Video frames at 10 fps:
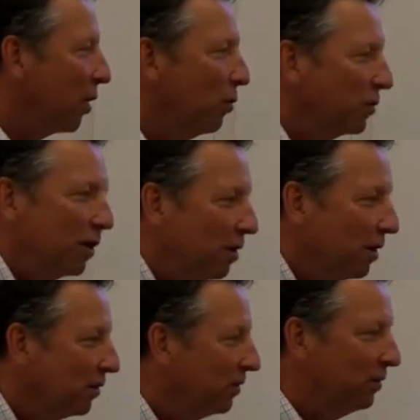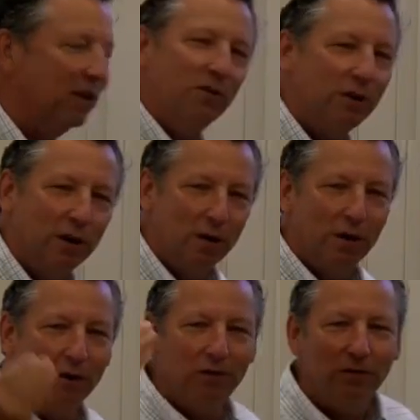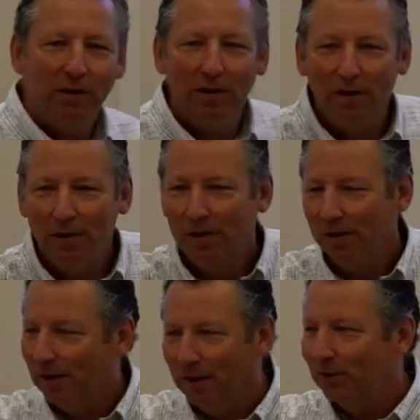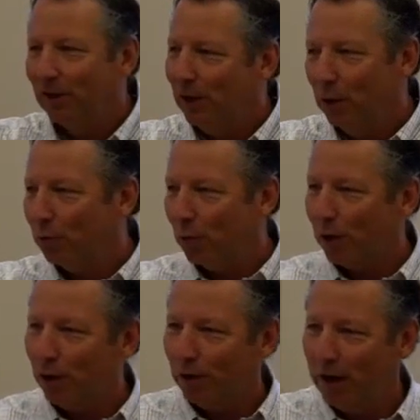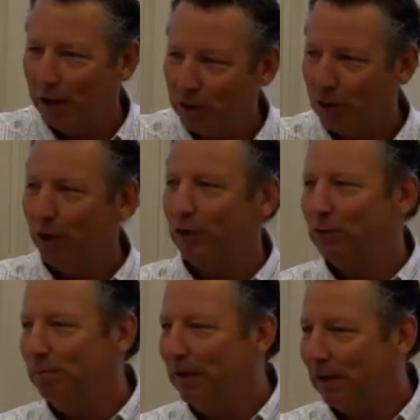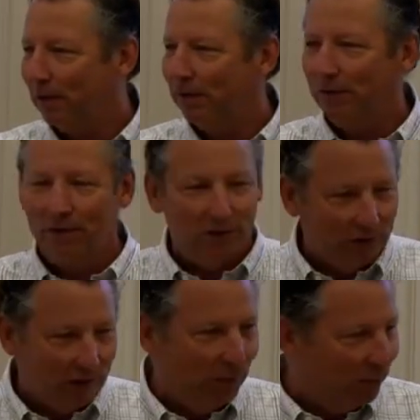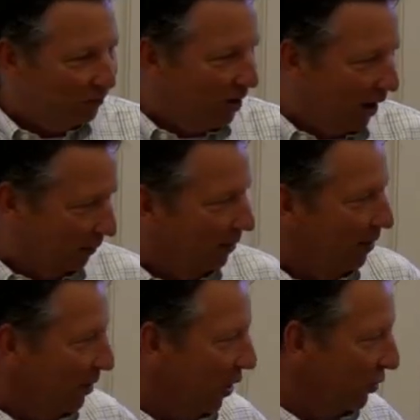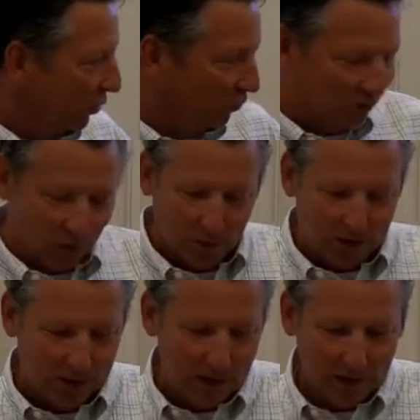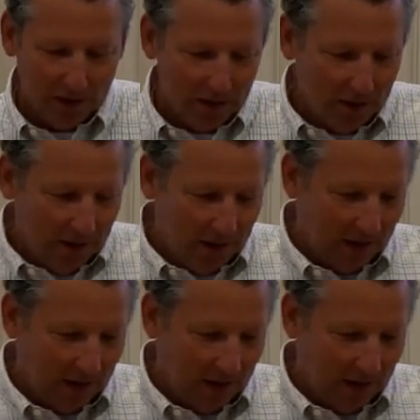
Coach can hurt us, teacher can hurt us. It didn't say youth worker at a church because this kid was not a church going kid. It,